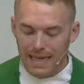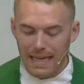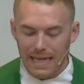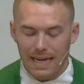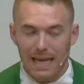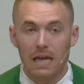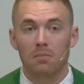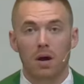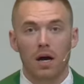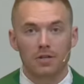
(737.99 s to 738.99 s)
in
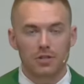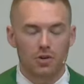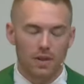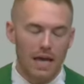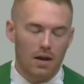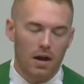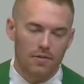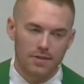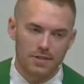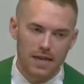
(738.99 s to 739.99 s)
Him until that
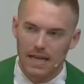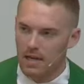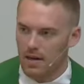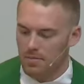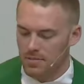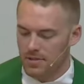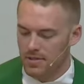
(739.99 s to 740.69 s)
harvest day comes.